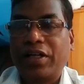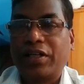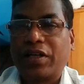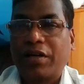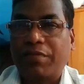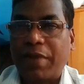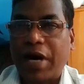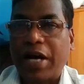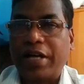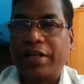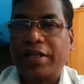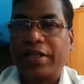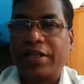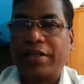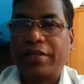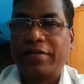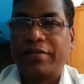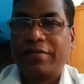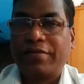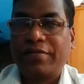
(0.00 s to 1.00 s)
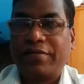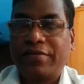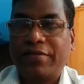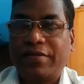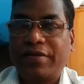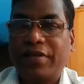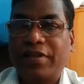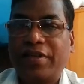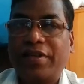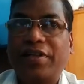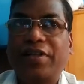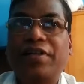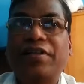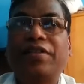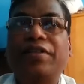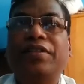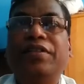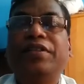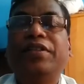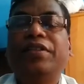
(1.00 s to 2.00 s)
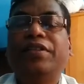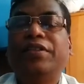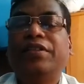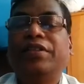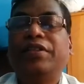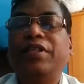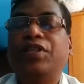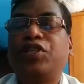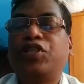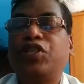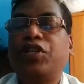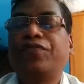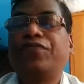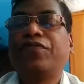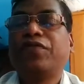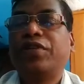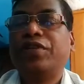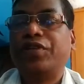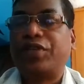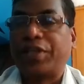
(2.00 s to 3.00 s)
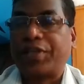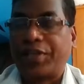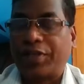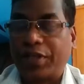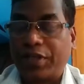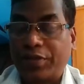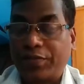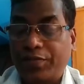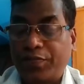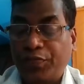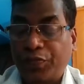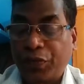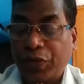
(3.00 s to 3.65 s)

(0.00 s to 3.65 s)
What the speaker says: commander in chief Justin.